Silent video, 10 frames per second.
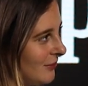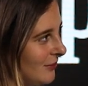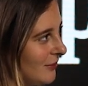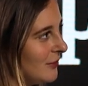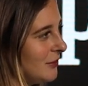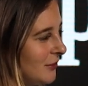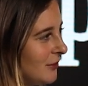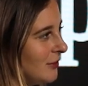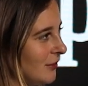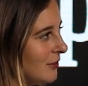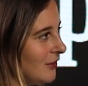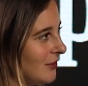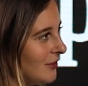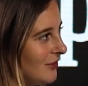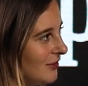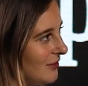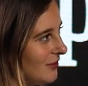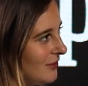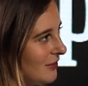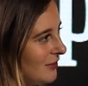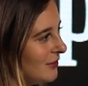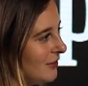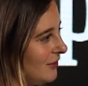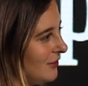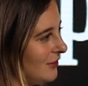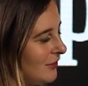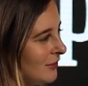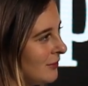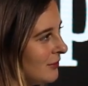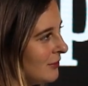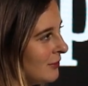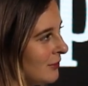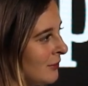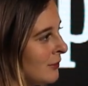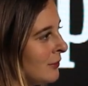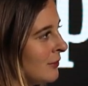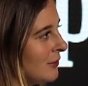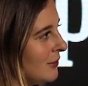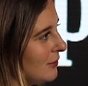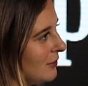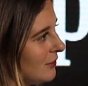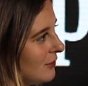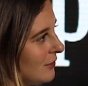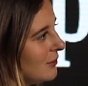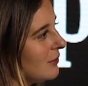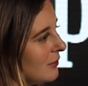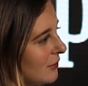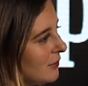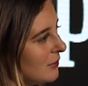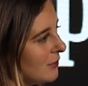[no speech]